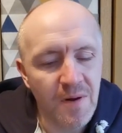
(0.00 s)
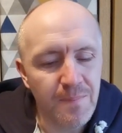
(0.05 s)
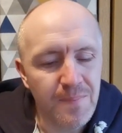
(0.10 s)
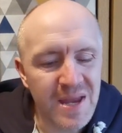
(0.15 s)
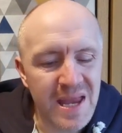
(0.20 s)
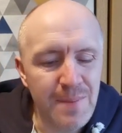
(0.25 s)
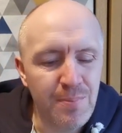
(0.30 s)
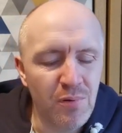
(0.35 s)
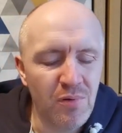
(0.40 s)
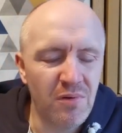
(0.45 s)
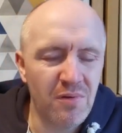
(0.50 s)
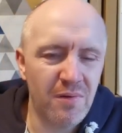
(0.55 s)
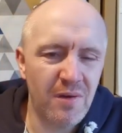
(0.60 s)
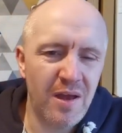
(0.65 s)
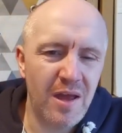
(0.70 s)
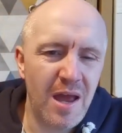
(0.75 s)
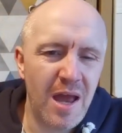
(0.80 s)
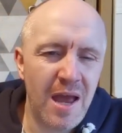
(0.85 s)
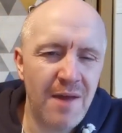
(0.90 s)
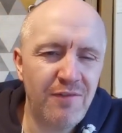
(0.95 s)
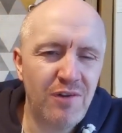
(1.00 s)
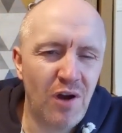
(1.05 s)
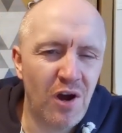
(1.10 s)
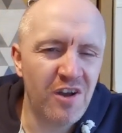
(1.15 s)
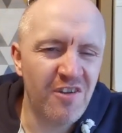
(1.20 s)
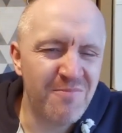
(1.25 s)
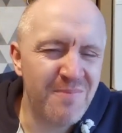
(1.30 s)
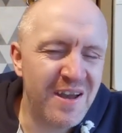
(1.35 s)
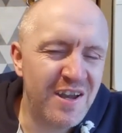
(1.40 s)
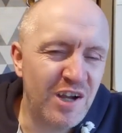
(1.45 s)
people have
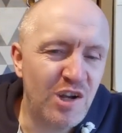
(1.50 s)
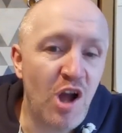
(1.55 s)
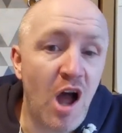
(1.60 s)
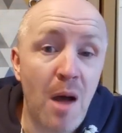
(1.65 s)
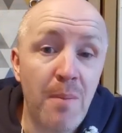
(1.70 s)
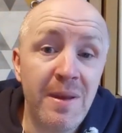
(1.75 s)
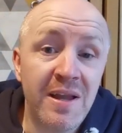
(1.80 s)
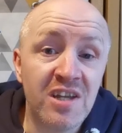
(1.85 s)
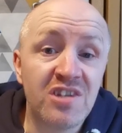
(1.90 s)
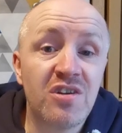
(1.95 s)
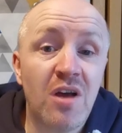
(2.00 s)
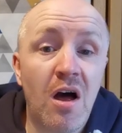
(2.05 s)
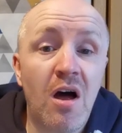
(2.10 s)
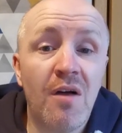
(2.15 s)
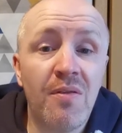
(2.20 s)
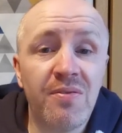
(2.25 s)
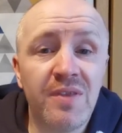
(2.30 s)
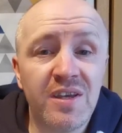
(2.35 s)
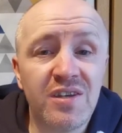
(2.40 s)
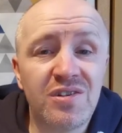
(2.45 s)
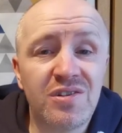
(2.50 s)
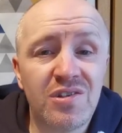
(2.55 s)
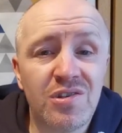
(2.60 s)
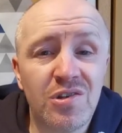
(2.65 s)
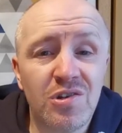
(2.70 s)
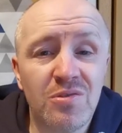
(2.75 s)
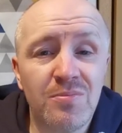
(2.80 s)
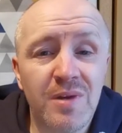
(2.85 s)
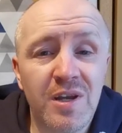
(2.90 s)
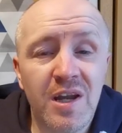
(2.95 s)
kind of made comments on this
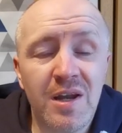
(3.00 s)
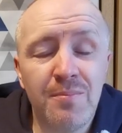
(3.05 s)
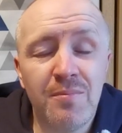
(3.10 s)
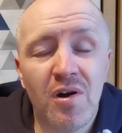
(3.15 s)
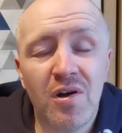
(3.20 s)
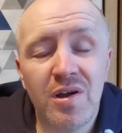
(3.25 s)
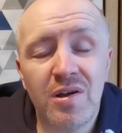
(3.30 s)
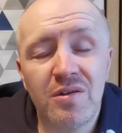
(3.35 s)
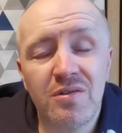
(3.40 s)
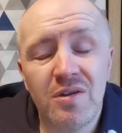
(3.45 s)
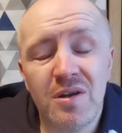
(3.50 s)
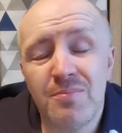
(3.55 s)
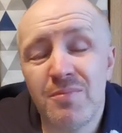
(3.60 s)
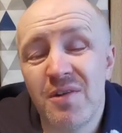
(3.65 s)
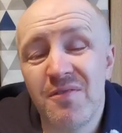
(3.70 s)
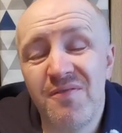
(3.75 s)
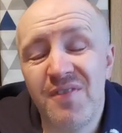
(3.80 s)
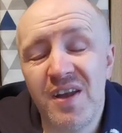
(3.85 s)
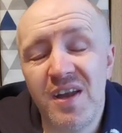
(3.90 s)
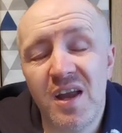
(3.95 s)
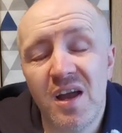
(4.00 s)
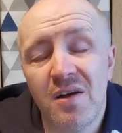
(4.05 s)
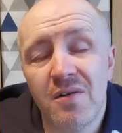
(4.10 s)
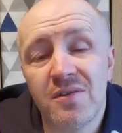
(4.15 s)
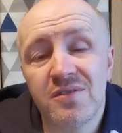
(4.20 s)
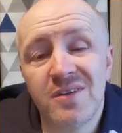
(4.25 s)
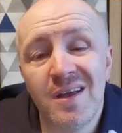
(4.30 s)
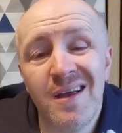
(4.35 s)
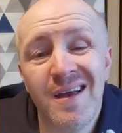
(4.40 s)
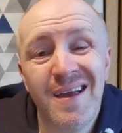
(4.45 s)
to me in my
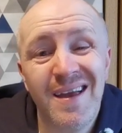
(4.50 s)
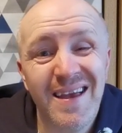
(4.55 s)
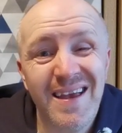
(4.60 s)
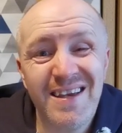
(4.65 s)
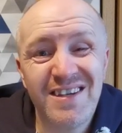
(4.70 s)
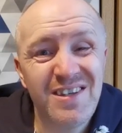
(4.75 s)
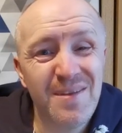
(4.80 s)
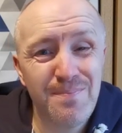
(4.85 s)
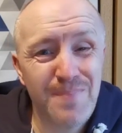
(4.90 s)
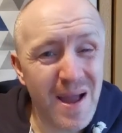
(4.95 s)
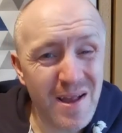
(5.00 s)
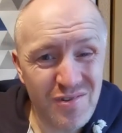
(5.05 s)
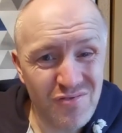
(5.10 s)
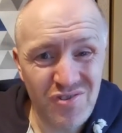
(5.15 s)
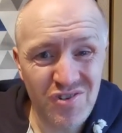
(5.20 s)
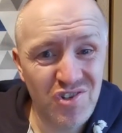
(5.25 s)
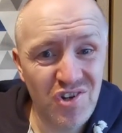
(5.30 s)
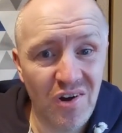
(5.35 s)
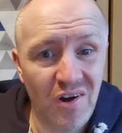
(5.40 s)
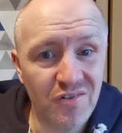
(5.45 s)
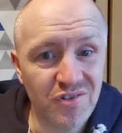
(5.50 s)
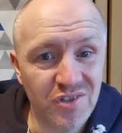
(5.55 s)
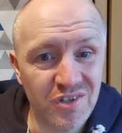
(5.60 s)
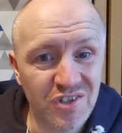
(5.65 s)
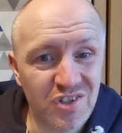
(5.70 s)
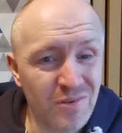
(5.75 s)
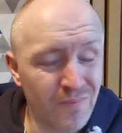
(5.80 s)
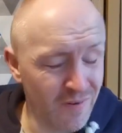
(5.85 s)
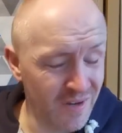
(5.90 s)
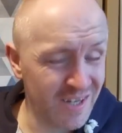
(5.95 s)
videos, is the battery charger.
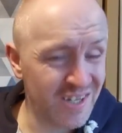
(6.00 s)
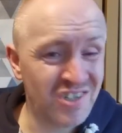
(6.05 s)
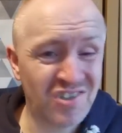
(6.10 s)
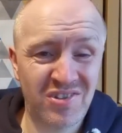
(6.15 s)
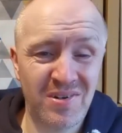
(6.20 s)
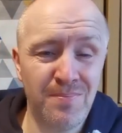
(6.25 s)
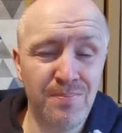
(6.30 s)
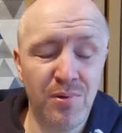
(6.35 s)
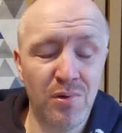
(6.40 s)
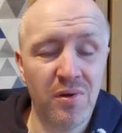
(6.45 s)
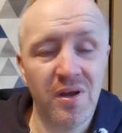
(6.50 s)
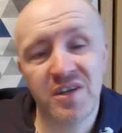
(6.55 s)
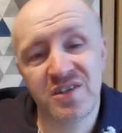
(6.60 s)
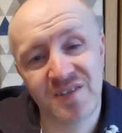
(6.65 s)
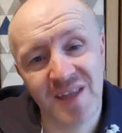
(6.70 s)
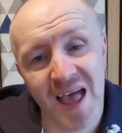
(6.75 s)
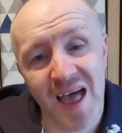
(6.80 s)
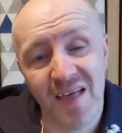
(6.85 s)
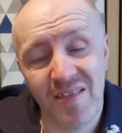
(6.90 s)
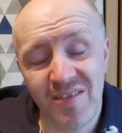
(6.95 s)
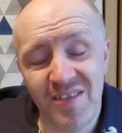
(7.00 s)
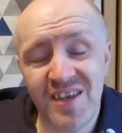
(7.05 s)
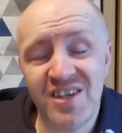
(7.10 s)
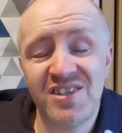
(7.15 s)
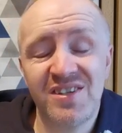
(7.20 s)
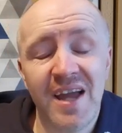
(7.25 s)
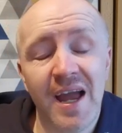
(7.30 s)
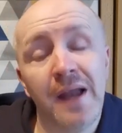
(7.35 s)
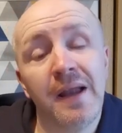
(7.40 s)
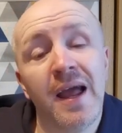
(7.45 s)
Something as simple as that this
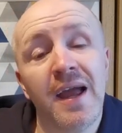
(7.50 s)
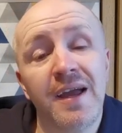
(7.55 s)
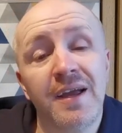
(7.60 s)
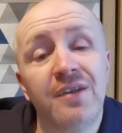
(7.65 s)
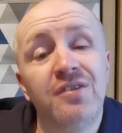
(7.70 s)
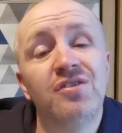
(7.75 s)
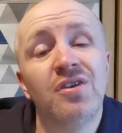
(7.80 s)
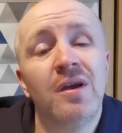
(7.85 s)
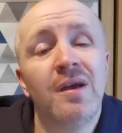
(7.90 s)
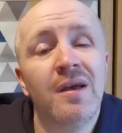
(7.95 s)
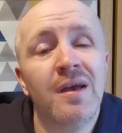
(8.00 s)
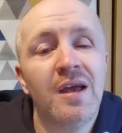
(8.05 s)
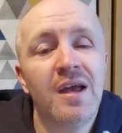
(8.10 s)
day and age.